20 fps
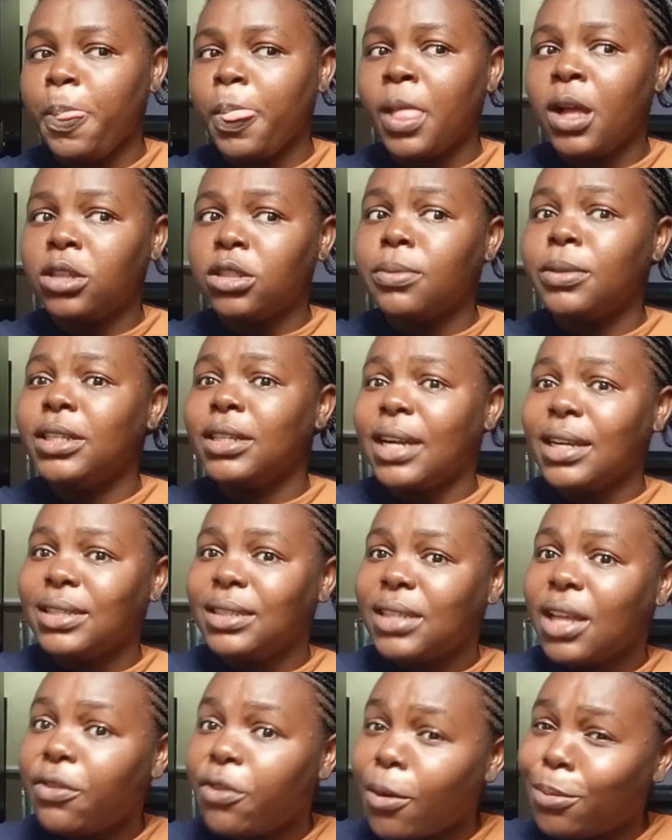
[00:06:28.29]
So somebody can
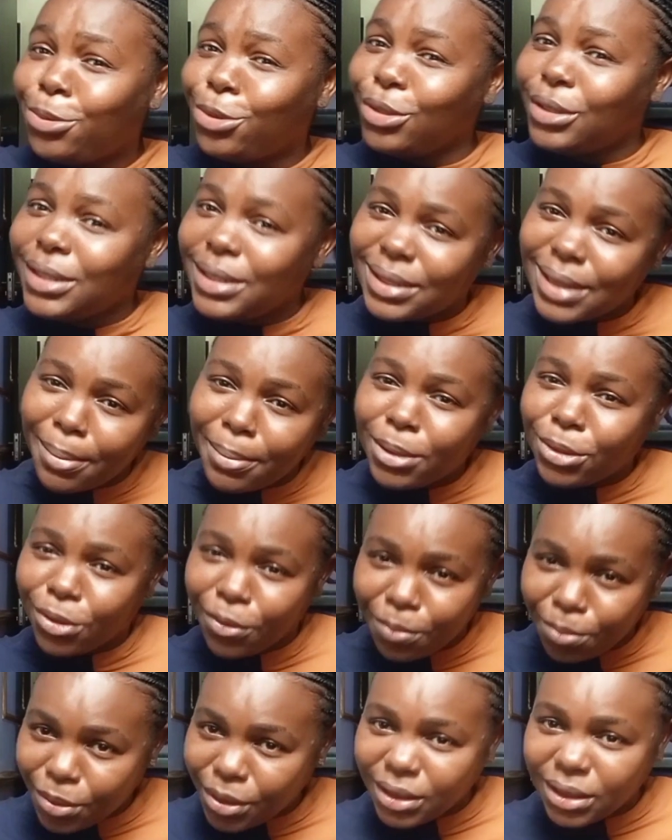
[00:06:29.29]
save up to this amount
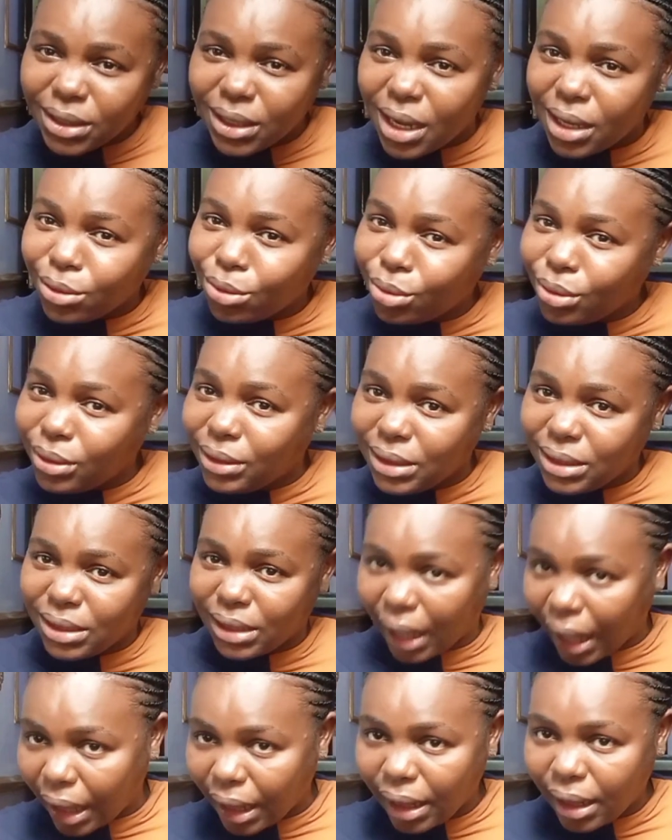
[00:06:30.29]
of money and do this
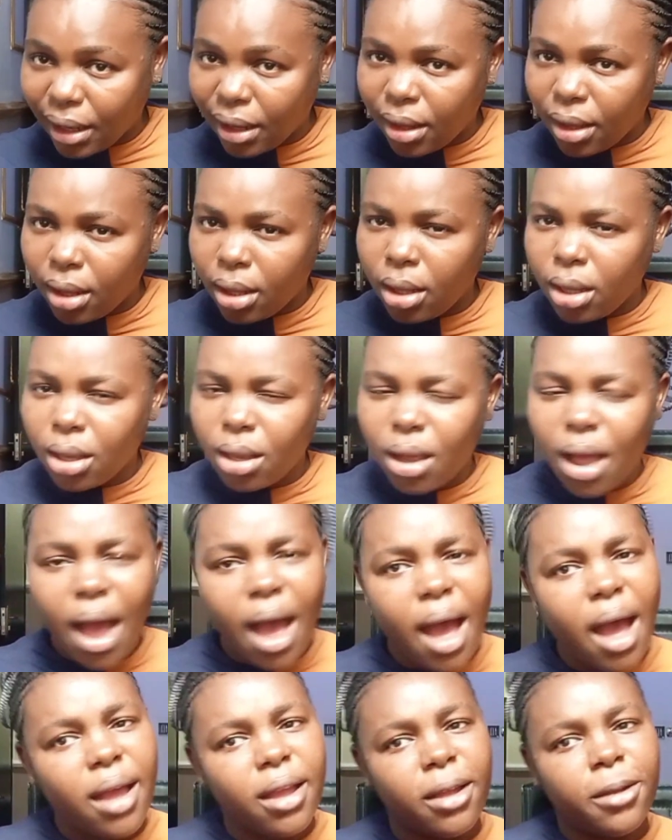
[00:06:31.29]
thing.
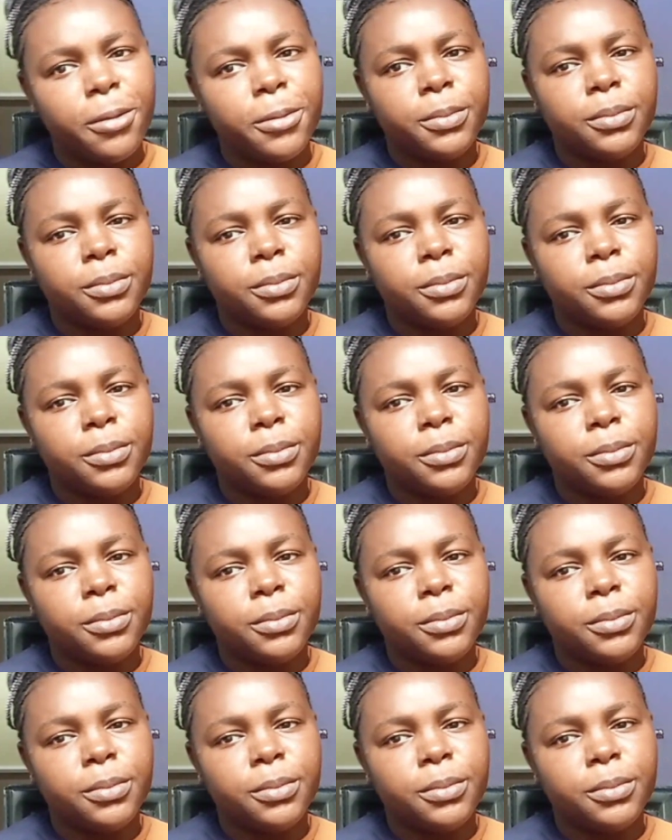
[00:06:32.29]
Kai.